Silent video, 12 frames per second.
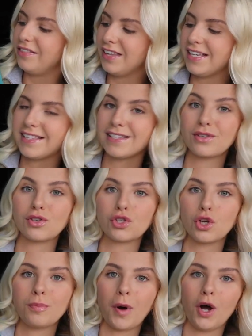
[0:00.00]
This is a
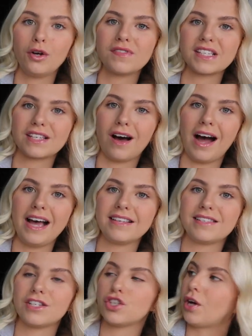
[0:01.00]
super
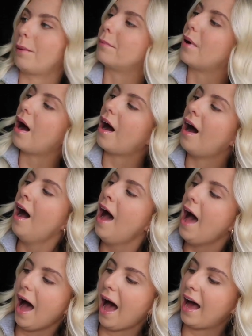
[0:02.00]
oversized jumper
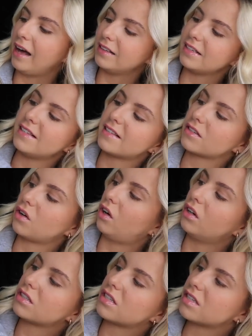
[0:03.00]
and it's
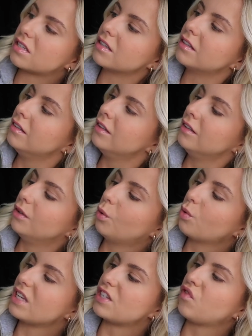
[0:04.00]
got
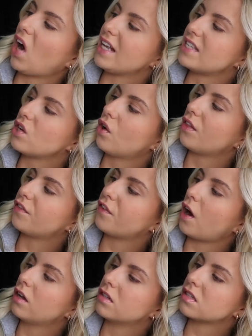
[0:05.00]
all this writing on the
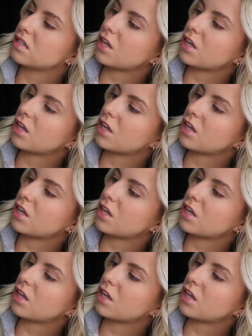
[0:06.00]
front.